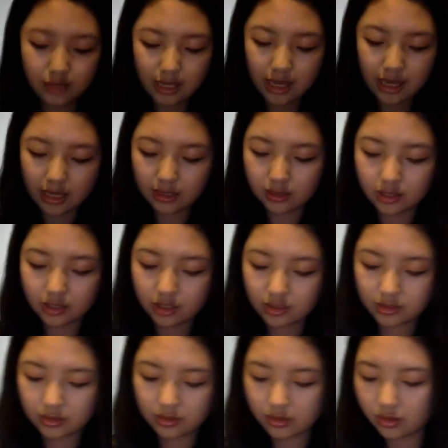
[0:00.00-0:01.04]
yeah,
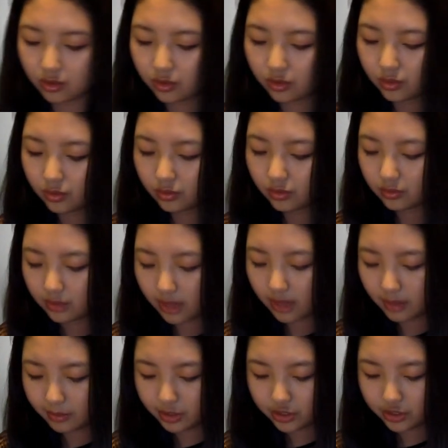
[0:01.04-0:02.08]
there's no
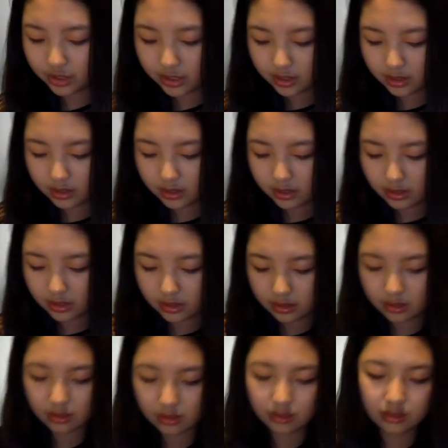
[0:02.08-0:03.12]
damages.
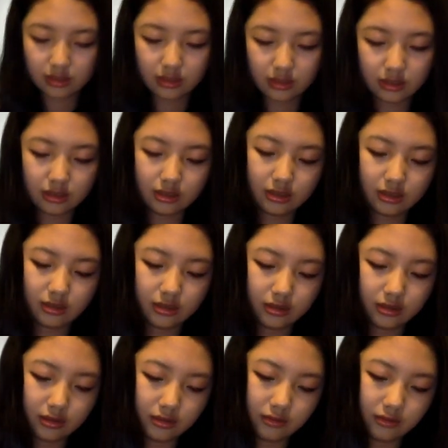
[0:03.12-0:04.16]

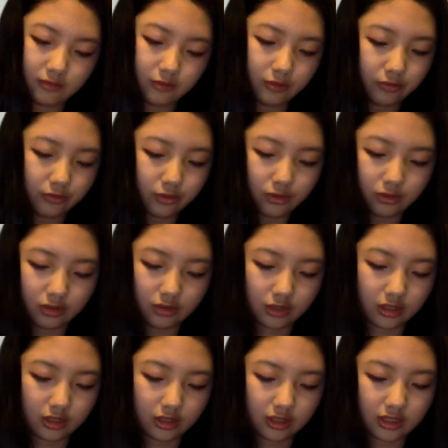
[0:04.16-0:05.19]
The photo
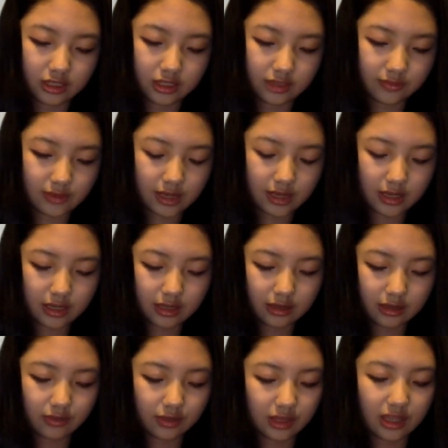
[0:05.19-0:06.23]
card is fine.
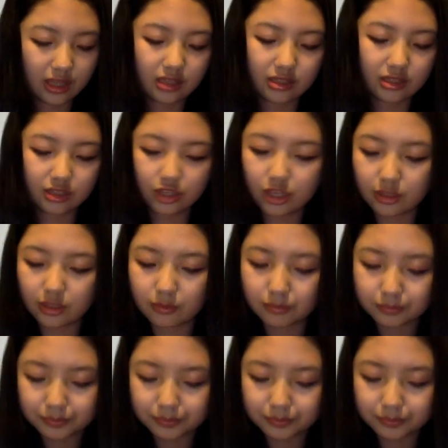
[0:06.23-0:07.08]
Everything's good.